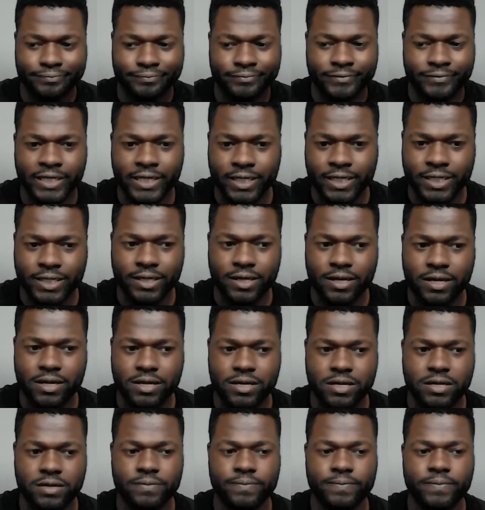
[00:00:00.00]
and
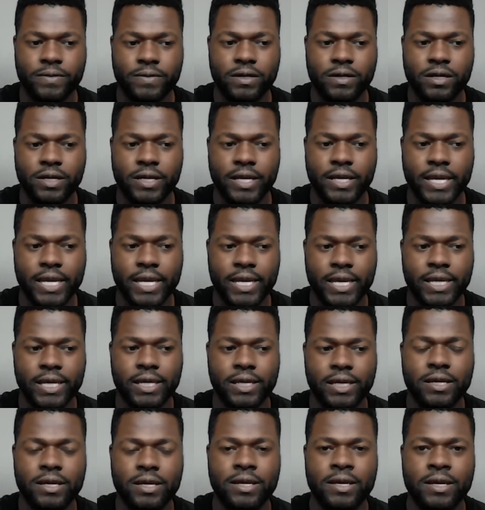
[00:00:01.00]
uh,
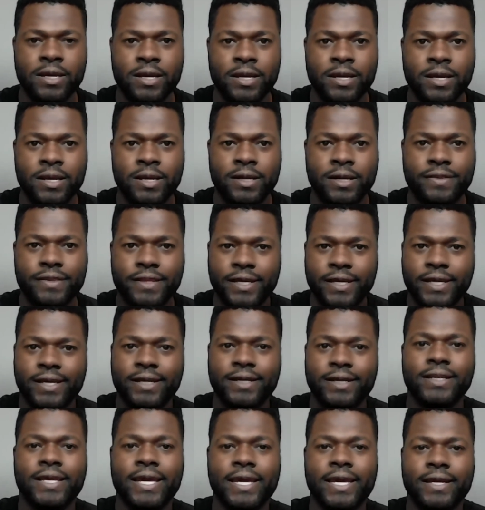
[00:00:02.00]
a
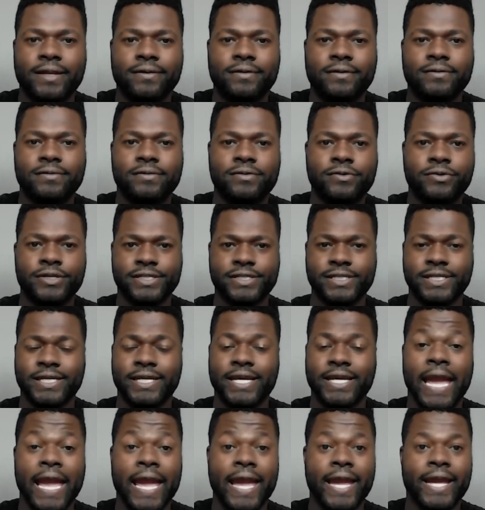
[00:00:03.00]
thing that Christine
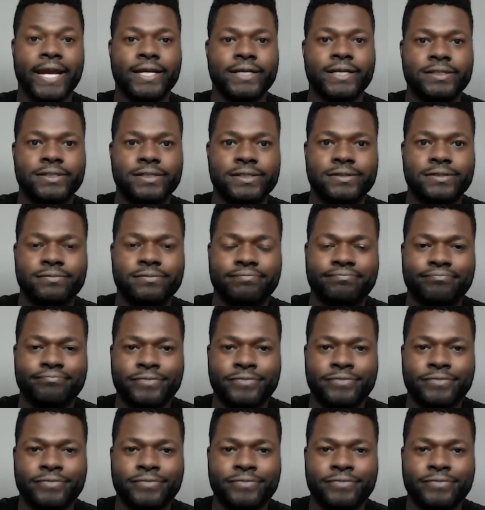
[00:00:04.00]
has.